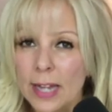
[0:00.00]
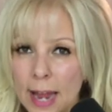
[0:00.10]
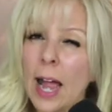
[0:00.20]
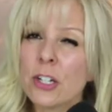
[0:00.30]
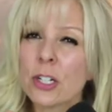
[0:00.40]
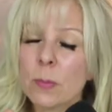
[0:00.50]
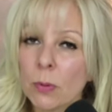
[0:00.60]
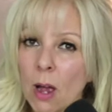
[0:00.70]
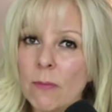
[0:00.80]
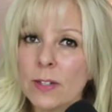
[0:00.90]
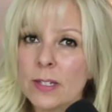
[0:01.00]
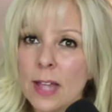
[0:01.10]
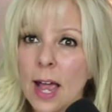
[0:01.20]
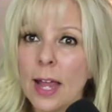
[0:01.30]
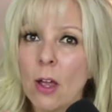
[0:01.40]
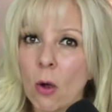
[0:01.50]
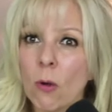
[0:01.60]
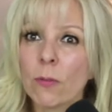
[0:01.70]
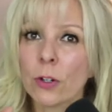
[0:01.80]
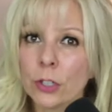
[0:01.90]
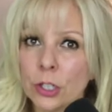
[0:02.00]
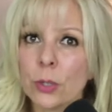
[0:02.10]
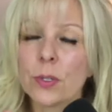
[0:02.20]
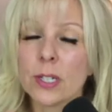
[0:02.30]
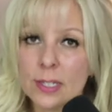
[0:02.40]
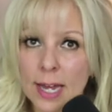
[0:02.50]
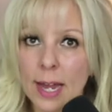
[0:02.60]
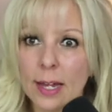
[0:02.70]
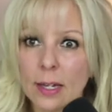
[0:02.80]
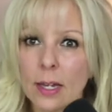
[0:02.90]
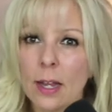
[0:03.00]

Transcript: And I just prophesy over you today